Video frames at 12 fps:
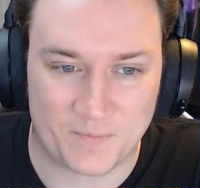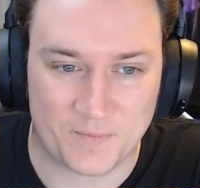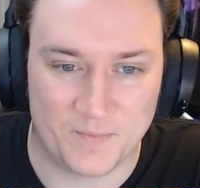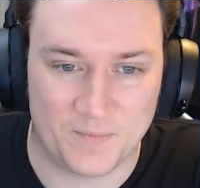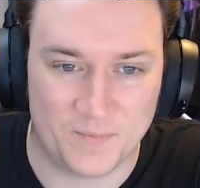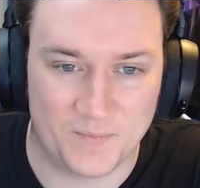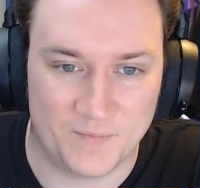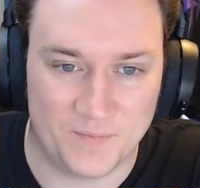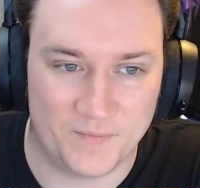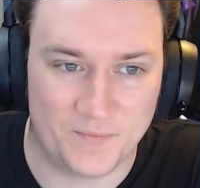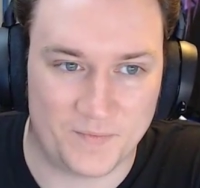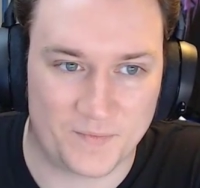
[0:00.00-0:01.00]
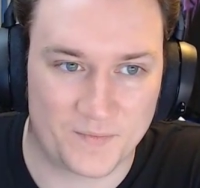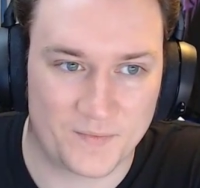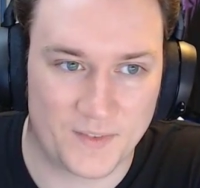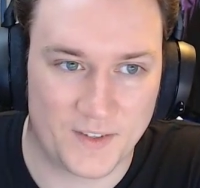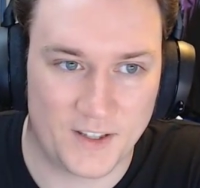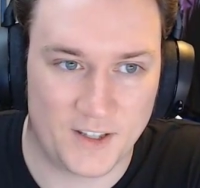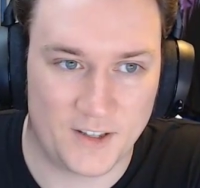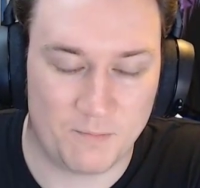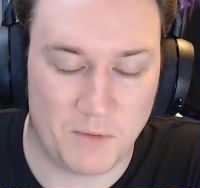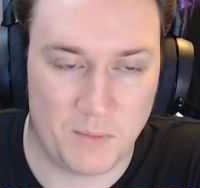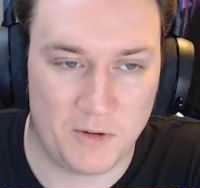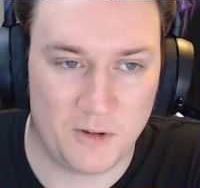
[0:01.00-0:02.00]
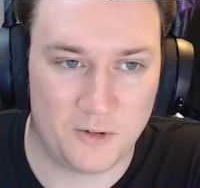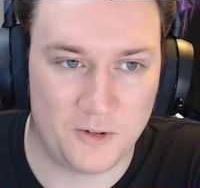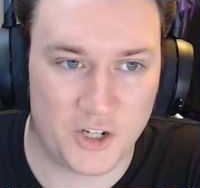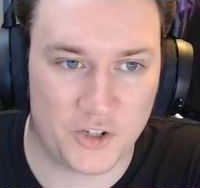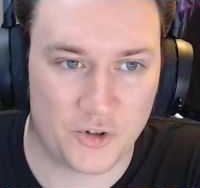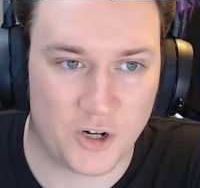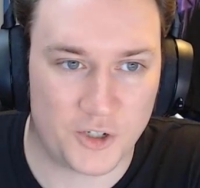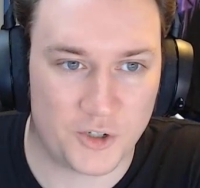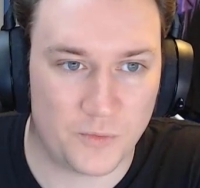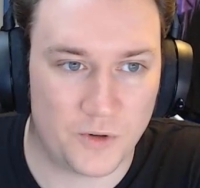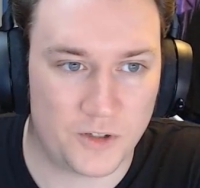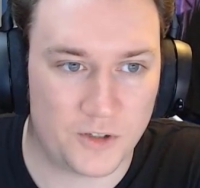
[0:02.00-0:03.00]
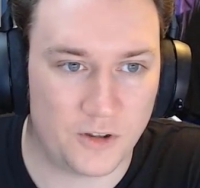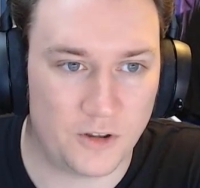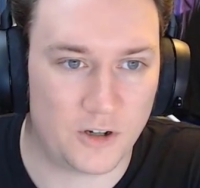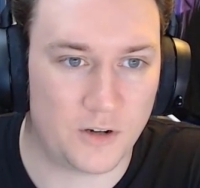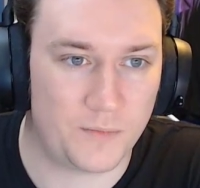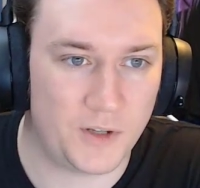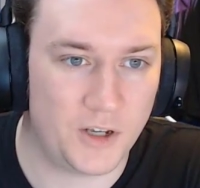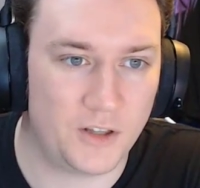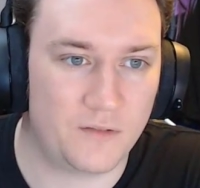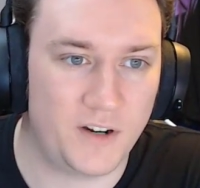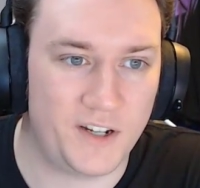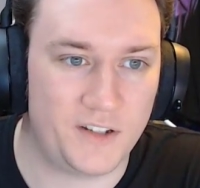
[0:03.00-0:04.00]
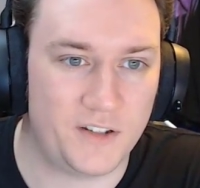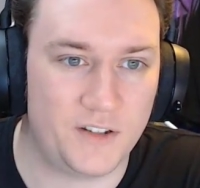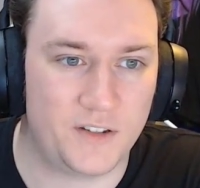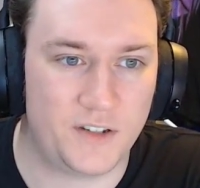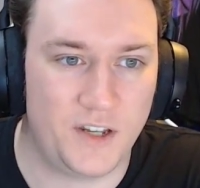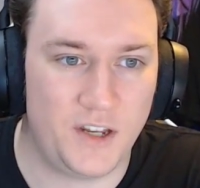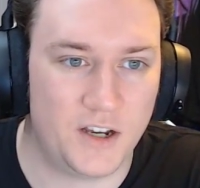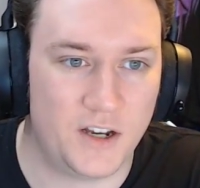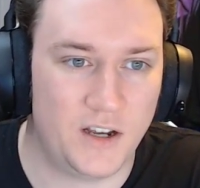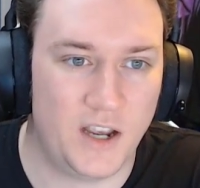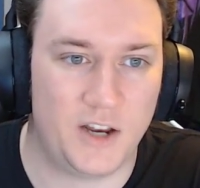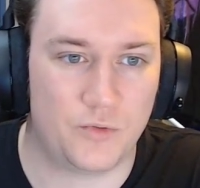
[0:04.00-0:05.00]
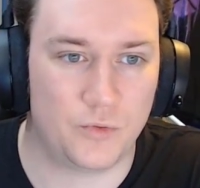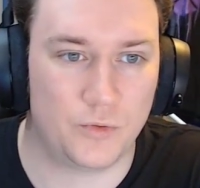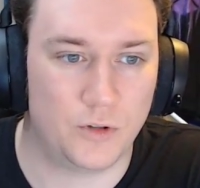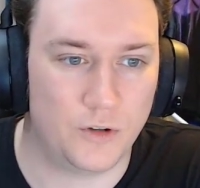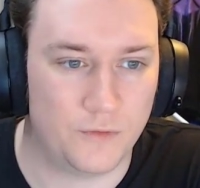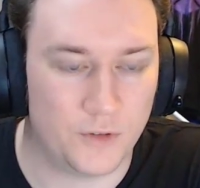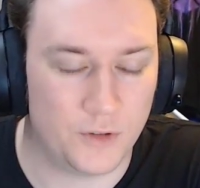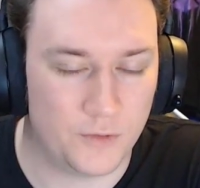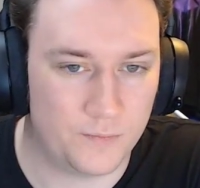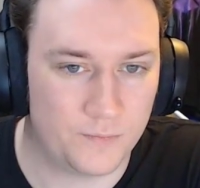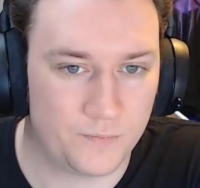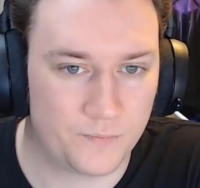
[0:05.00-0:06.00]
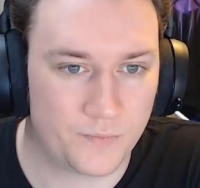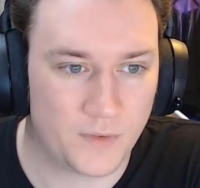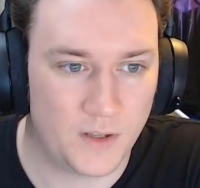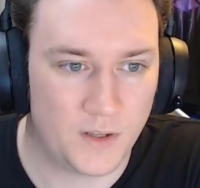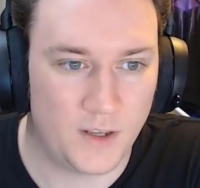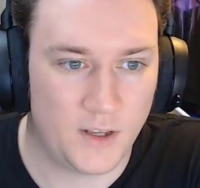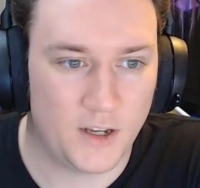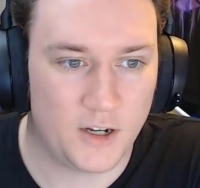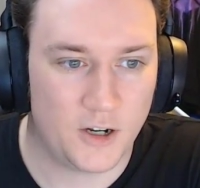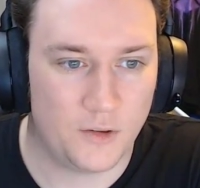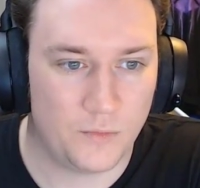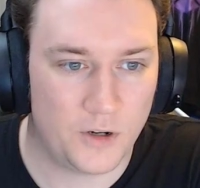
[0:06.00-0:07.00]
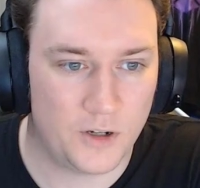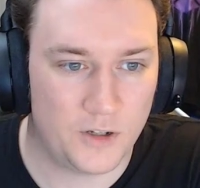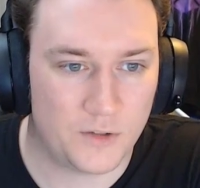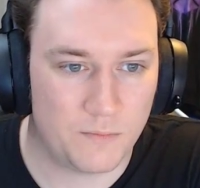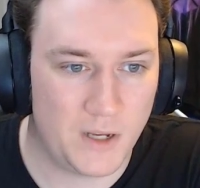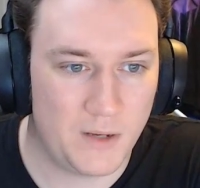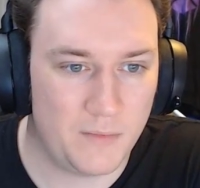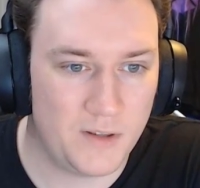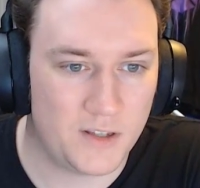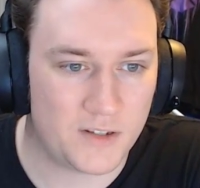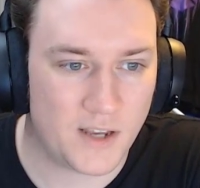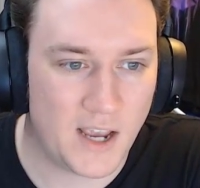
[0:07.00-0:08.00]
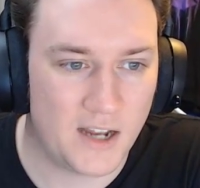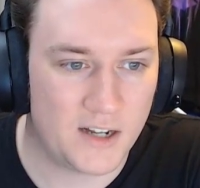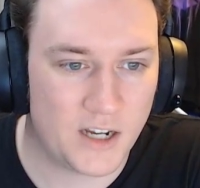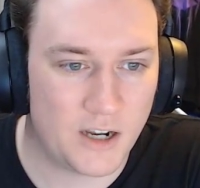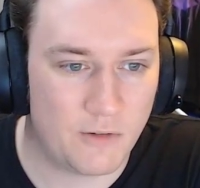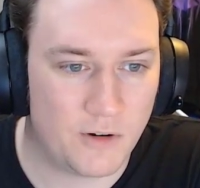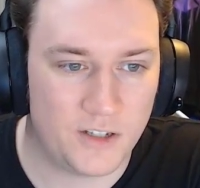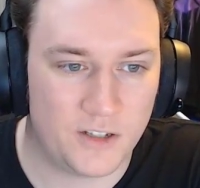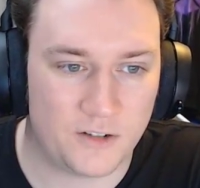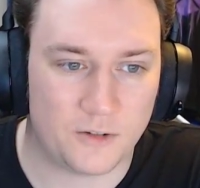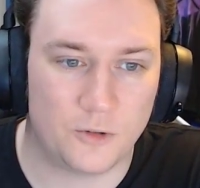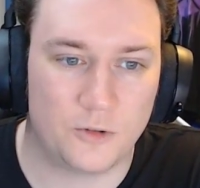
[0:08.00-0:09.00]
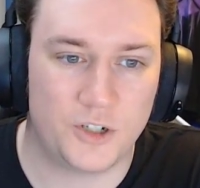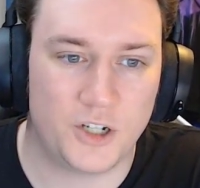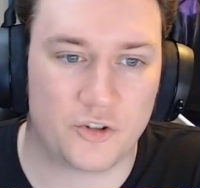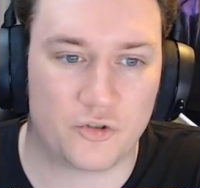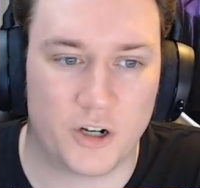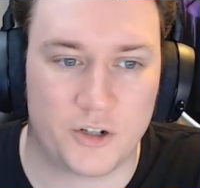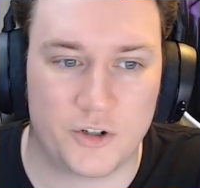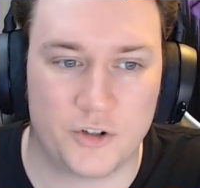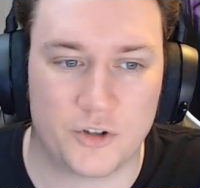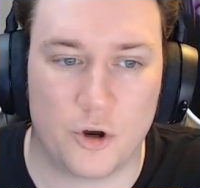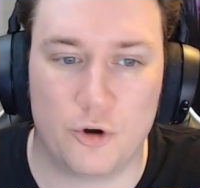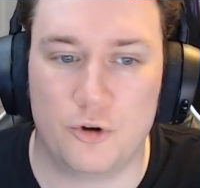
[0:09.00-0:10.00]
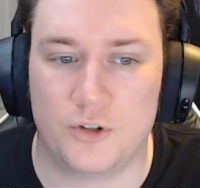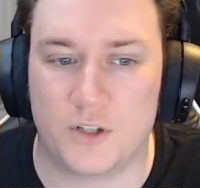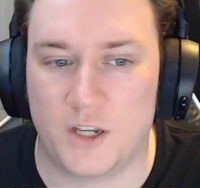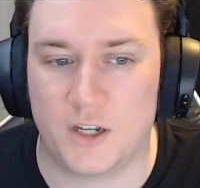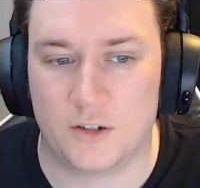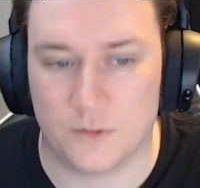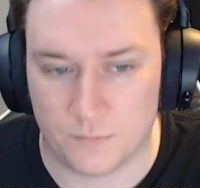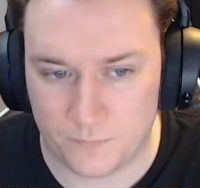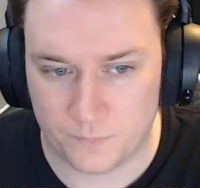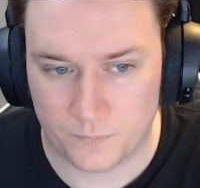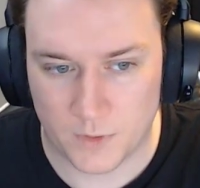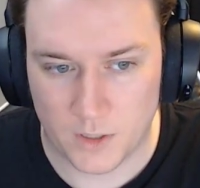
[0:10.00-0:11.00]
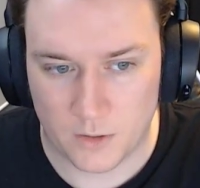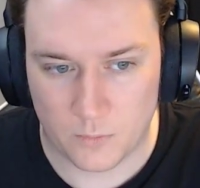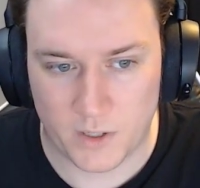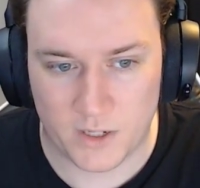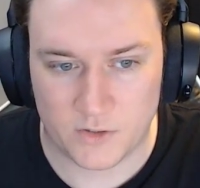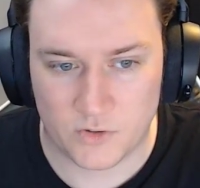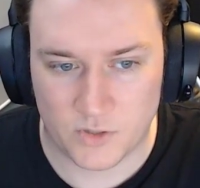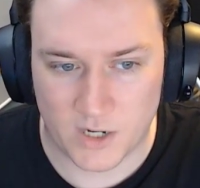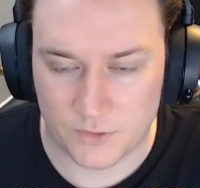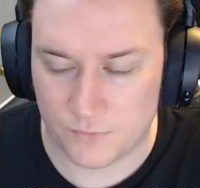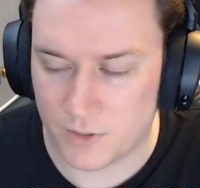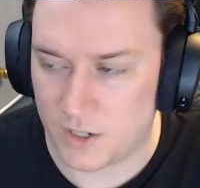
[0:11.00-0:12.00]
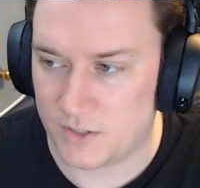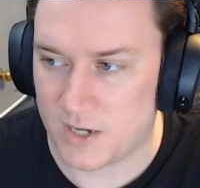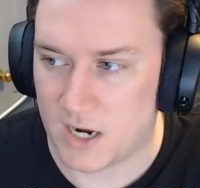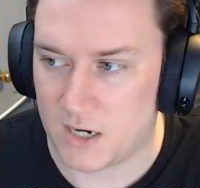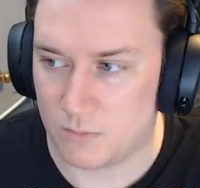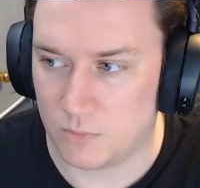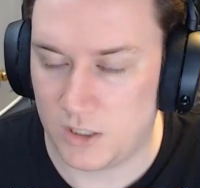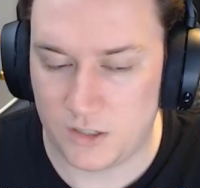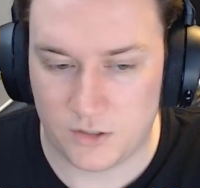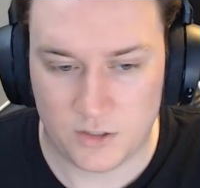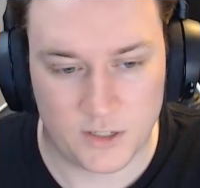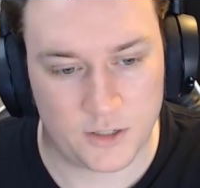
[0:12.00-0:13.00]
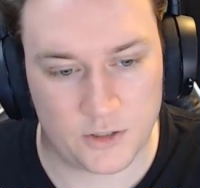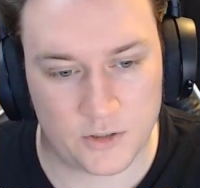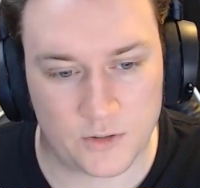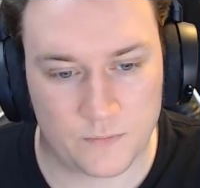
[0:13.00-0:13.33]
Maybe Lord Yasratcha wanted to lock up the other races here and rule over them. In other words, maybe this cat tower is Lord Yasratcha's own kingdom, where he can satisfy his animal instincts.